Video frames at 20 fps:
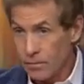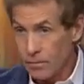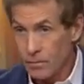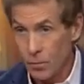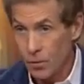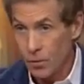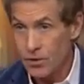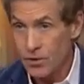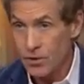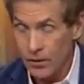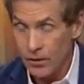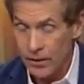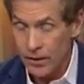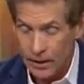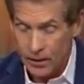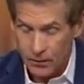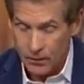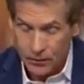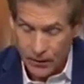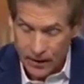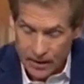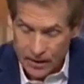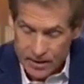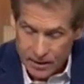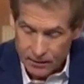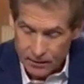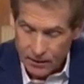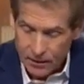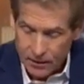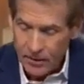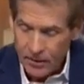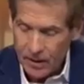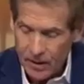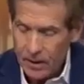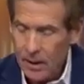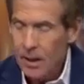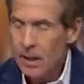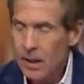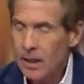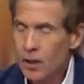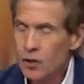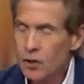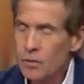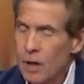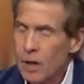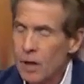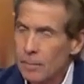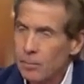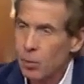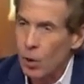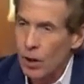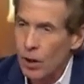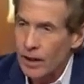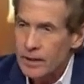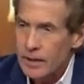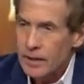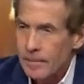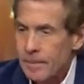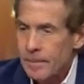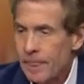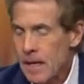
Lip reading: We saw that on Thanksgiving. Here's my point.